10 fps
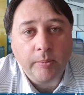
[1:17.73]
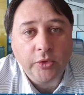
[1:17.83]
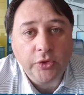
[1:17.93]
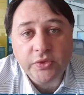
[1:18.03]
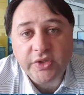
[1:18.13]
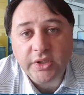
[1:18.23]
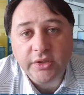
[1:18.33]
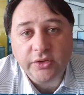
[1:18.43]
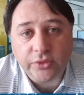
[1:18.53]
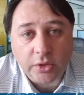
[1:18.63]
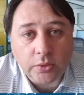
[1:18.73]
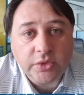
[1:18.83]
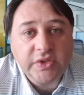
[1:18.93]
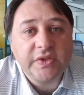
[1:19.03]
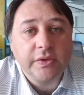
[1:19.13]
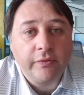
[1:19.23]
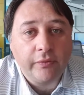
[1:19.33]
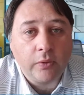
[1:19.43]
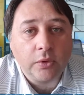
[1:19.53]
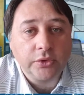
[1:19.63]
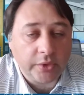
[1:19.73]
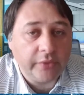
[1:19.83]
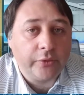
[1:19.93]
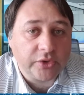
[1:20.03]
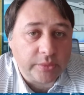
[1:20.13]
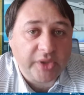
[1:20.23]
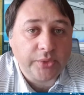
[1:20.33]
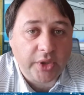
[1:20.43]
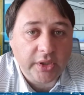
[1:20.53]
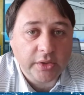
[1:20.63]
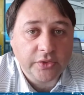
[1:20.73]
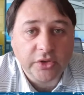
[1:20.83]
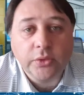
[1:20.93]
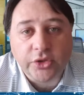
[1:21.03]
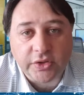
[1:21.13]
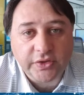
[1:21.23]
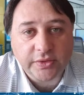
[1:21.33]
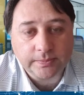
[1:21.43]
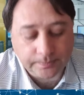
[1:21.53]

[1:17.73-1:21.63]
using drones for doing photogrammetric solutions.